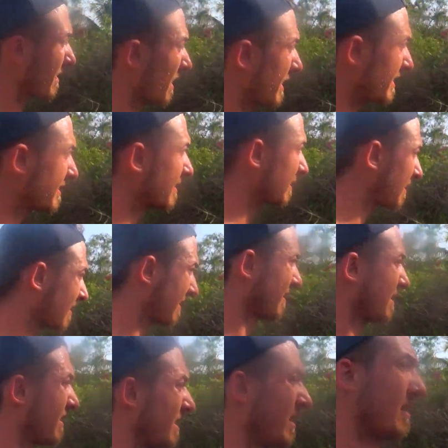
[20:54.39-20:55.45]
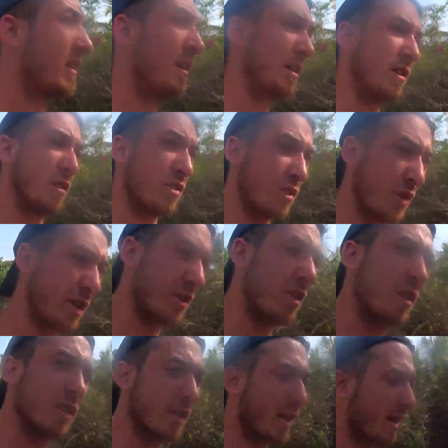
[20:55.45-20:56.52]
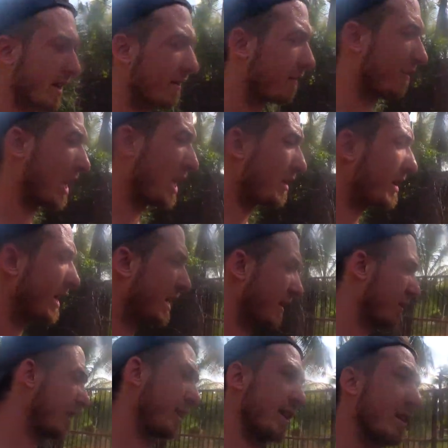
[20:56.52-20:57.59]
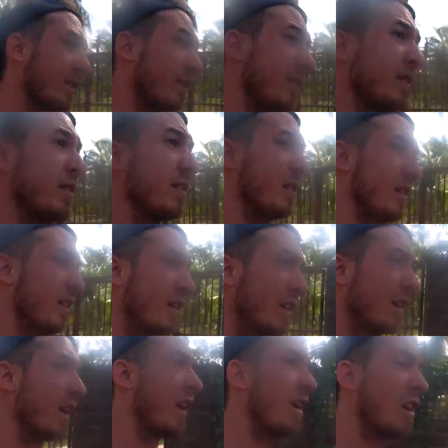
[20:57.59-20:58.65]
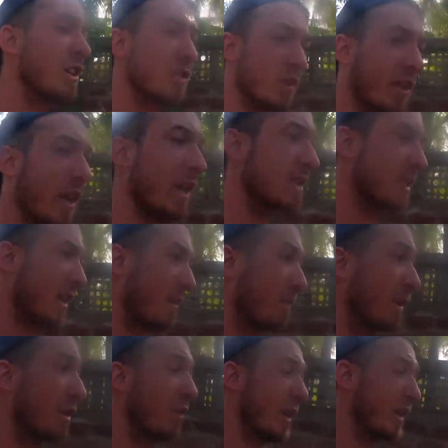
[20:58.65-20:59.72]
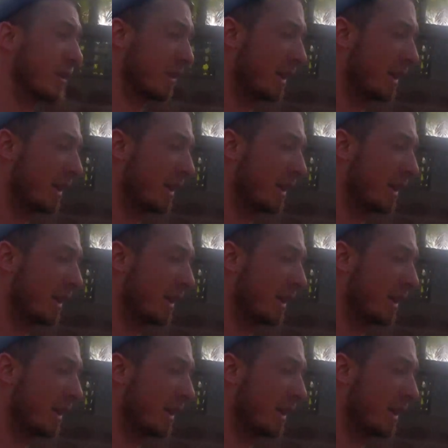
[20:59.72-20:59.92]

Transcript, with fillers: at night, street dogs can get very angry. And also cats can be quite